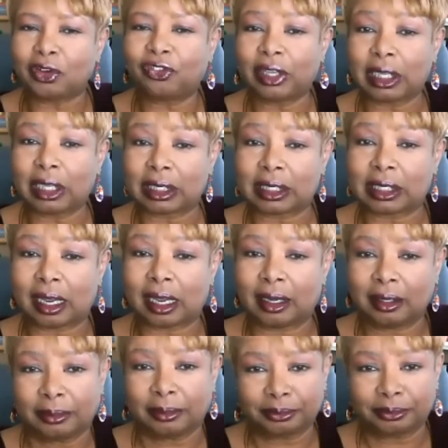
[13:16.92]
how are you
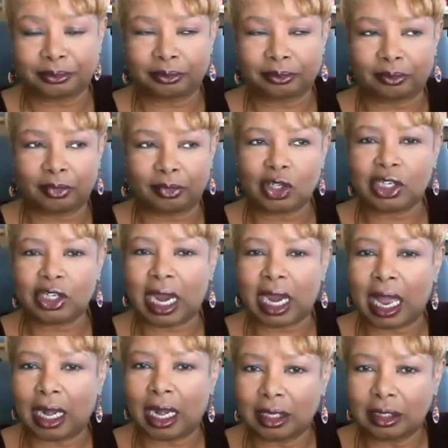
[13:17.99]
feeling today?
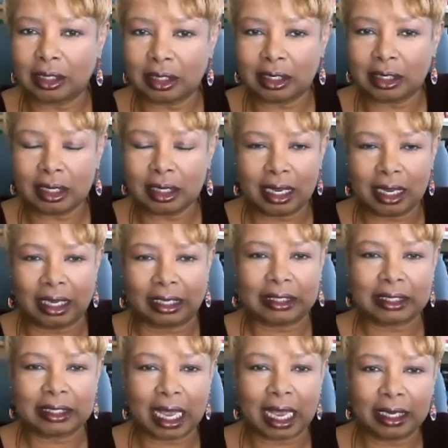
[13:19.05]
Challenged,
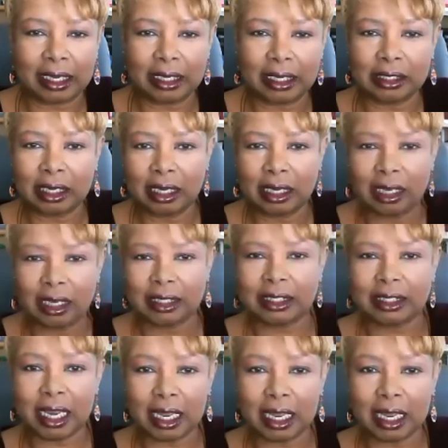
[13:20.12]
excited,
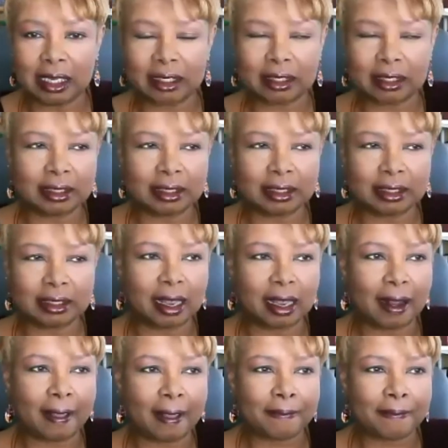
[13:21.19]
tense,